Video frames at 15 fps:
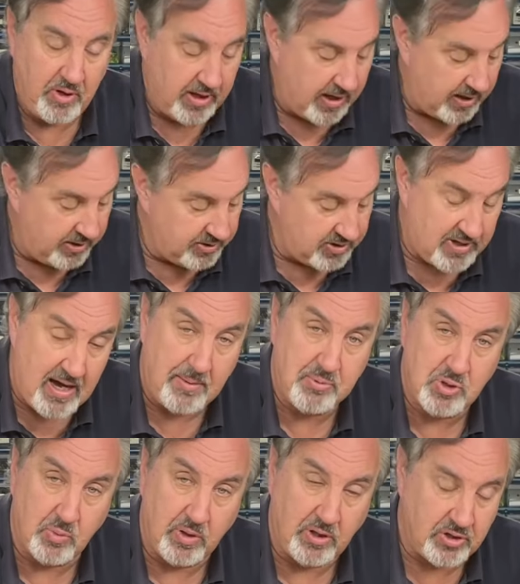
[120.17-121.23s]
You got your stop
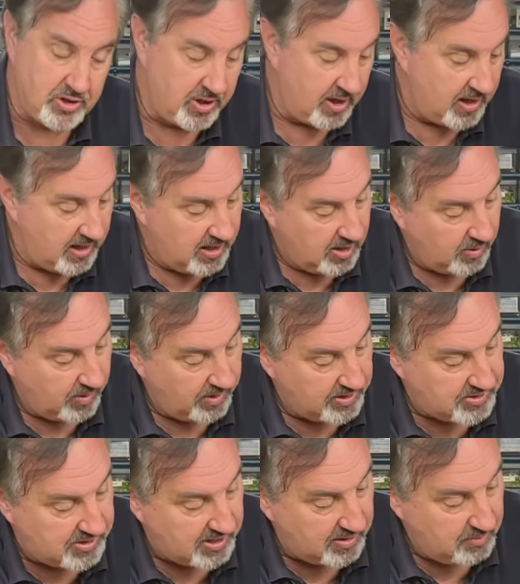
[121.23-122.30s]
switch. When
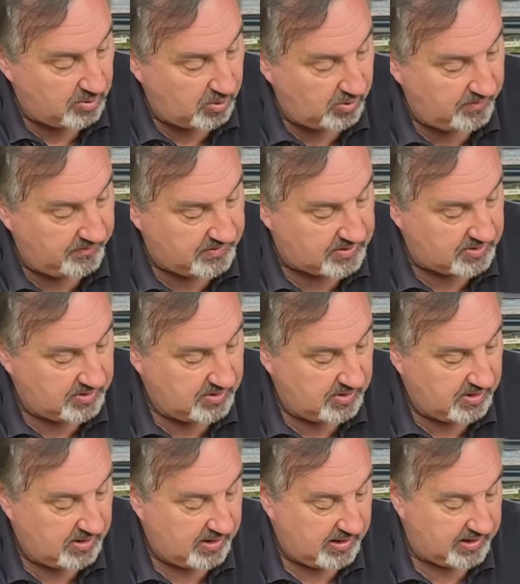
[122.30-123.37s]
this thing moves,
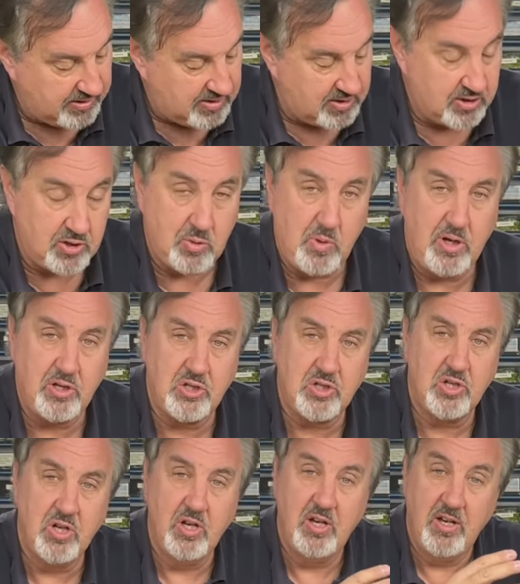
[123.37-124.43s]
hits the
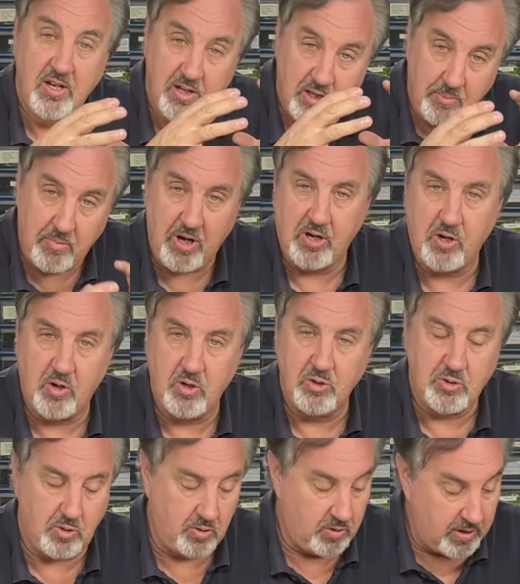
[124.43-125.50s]
switch, the
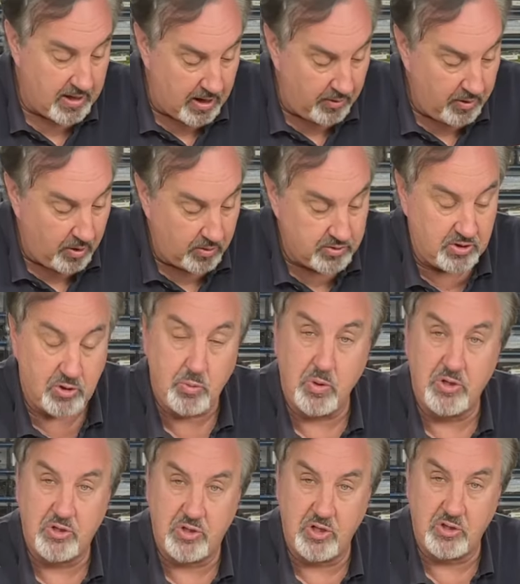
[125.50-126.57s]
microcontroller now knows it's
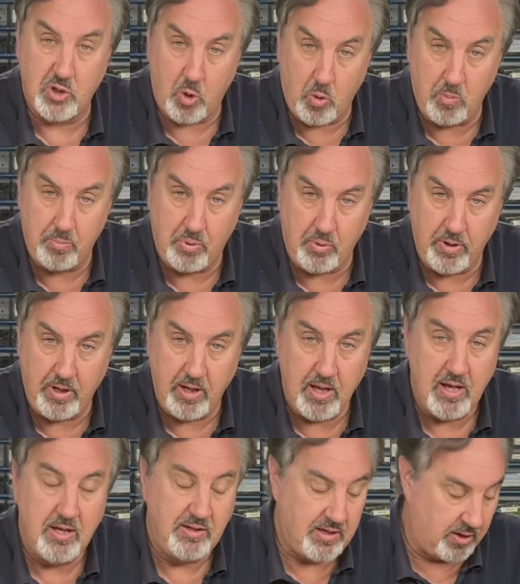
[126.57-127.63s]
reached its home point,
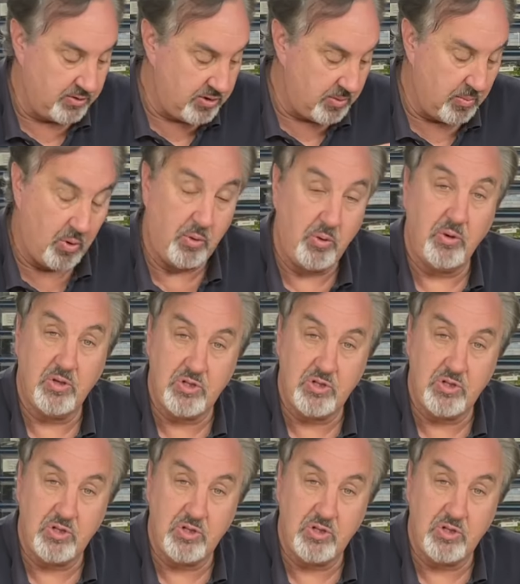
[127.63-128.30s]
tells the motor to